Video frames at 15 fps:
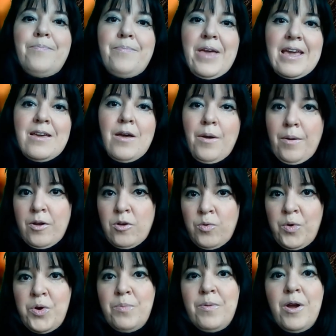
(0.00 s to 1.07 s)
big
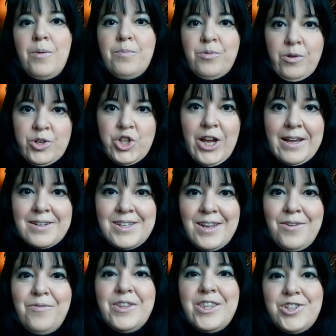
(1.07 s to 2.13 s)
group project
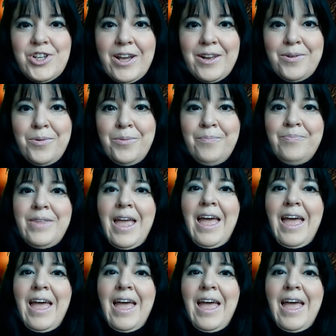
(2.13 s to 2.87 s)
for the channel.